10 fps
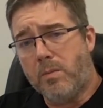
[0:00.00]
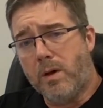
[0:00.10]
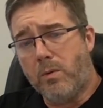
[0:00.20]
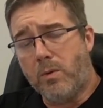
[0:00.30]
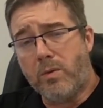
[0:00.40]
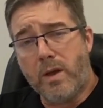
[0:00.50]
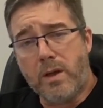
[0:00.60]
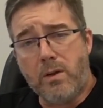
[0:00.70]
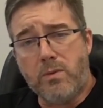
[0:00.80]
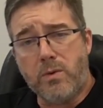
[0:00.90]
I want to
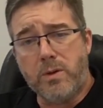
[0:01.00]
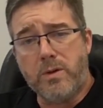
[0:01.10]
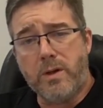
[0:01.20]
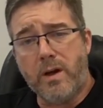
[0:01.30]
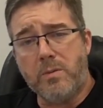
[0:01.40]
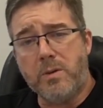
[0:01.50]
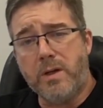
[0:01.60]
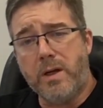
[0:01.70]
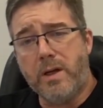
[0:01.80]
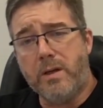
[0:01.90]
thank you for your time
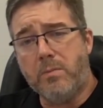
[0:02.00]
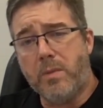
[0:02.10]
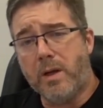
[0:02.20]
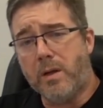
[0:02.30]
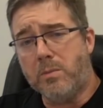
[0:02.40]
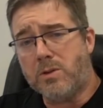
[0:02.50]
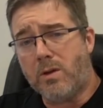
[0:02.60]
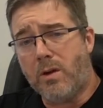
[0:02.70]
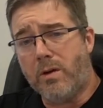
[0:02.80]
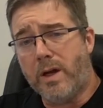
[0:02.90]
today. My name is
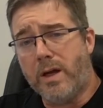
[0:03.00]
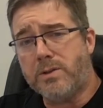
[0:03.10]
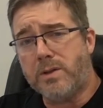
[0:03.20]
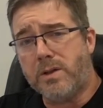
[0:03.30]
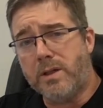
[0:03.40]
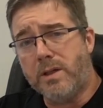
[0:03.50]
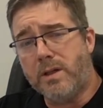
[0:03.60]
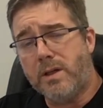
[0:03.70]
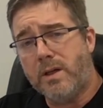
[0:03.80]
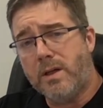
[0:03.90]
Claude Ashley,
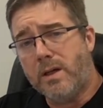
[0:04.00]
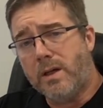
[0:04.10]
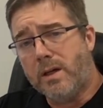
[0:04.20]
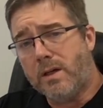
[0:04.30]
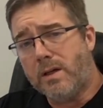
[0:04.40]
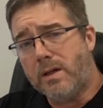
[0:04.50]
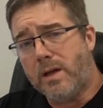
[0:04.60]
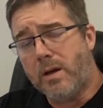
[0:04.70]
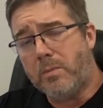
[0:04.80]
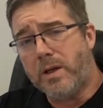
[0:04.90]
and
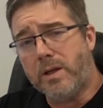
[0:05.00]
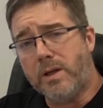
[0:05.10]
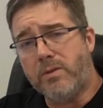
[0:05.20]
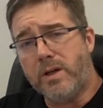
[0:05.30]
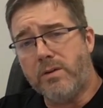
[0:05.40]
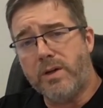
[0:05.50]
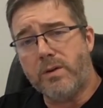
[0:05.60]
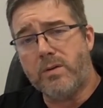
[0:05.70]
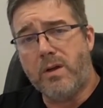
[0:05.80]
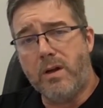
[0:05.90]
I'm at Innovative
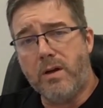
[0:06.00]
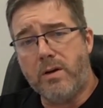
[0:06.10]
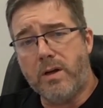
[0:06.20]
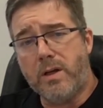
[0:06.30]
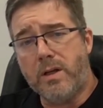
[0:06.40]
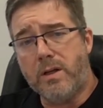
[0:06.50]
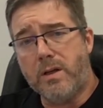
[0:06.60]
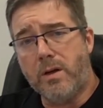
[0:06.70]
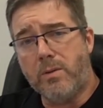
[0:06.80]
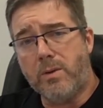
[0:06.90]
Healthcare in
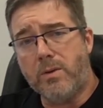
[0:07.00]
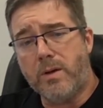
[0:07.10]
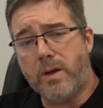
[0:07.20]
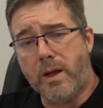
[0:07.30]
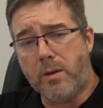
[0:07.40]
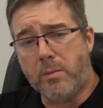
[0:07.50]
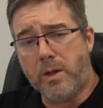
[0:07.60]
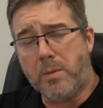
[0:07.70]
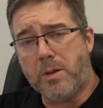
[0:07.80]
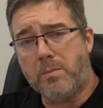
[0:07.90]
Dothan,
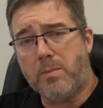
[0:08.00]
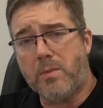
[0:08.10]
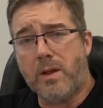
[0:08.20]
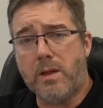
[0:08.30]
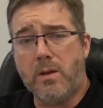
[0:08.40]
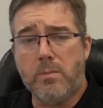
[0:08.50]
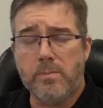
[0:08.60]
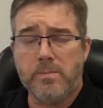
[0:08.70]
Alabama. Thank you.